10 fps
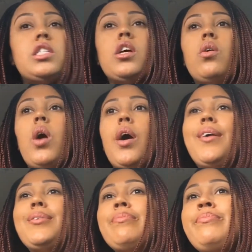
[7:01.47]

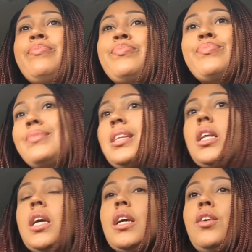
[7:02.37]
So,
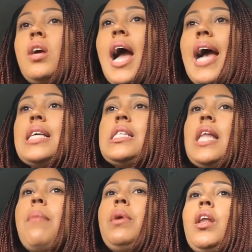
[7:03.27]
you guys,
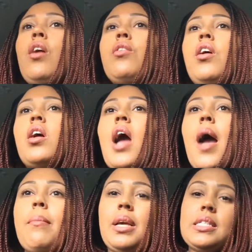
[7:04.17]
let me know your
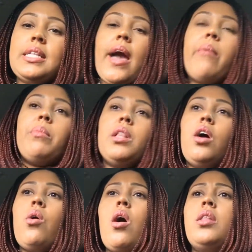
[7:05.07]
comments down
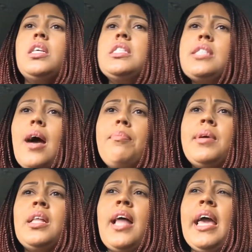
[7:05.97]
below on this
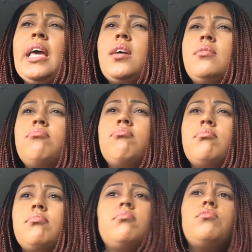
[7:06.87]
topic, like
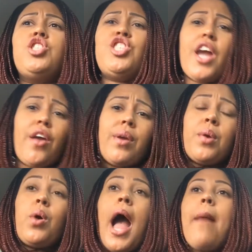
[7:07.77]

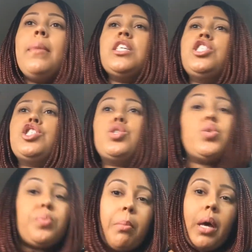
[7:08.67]
sharing. How much is
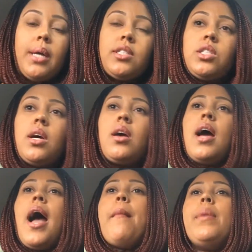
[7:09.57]
too much?
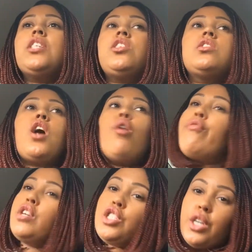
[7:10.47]
How much is
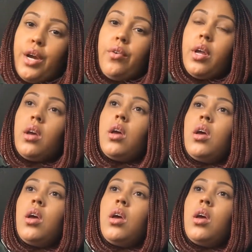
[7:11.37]
oversharing?